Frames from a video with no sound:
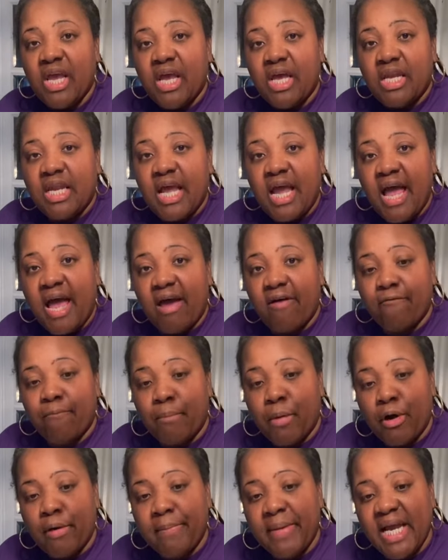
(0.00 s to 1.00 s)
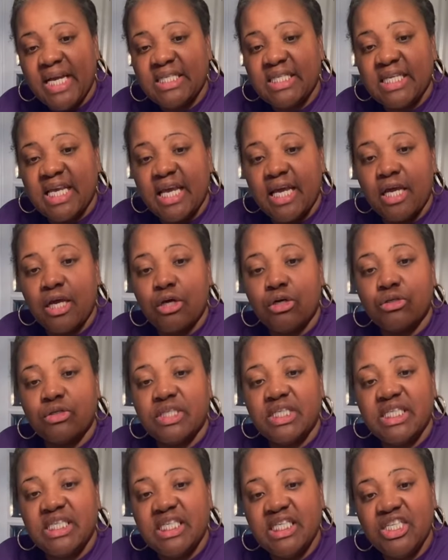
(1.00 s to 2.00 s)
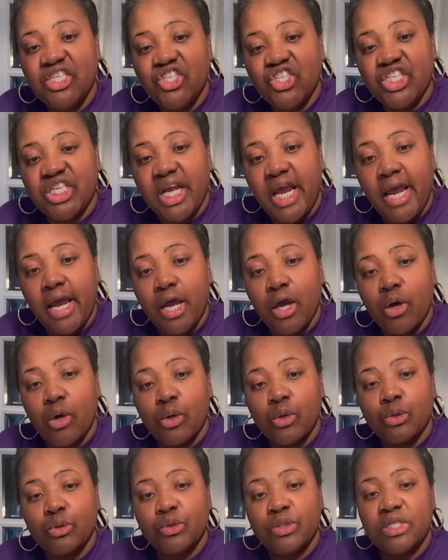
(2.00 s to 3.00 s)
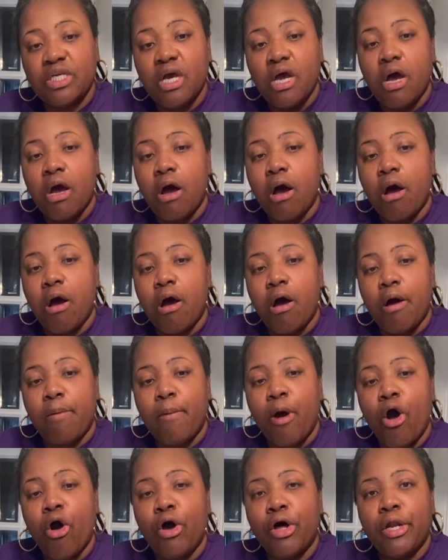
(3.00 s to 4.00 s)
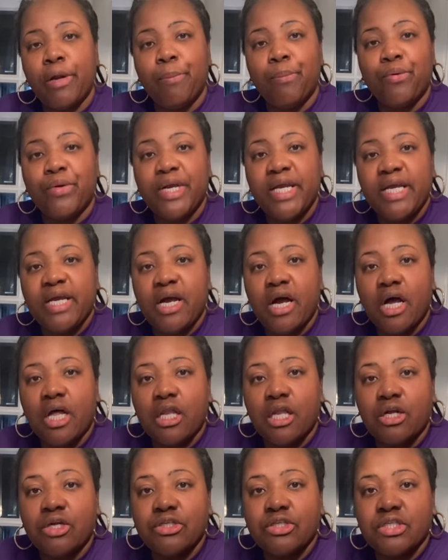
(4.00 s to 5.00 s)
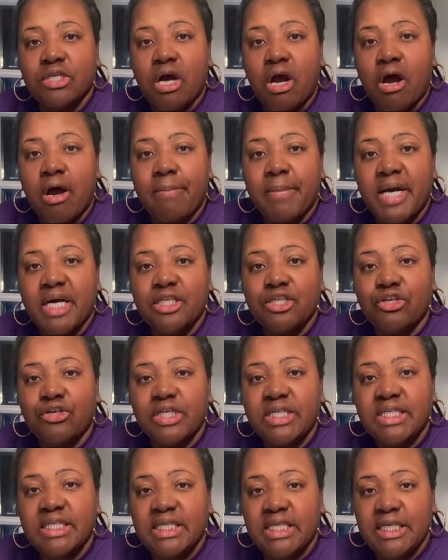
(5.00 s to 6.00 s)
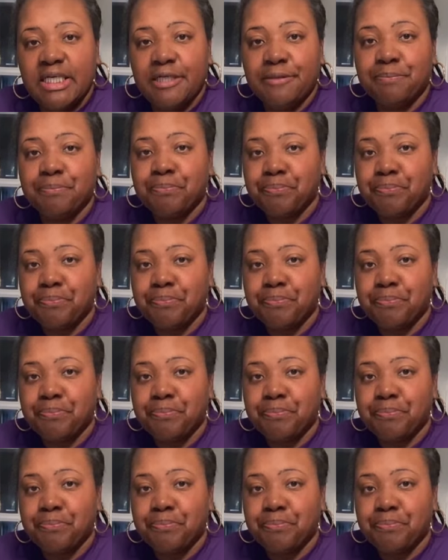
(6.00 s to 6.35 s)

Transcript: They have mermaid tails, seashells, all the pretty colors under the sea.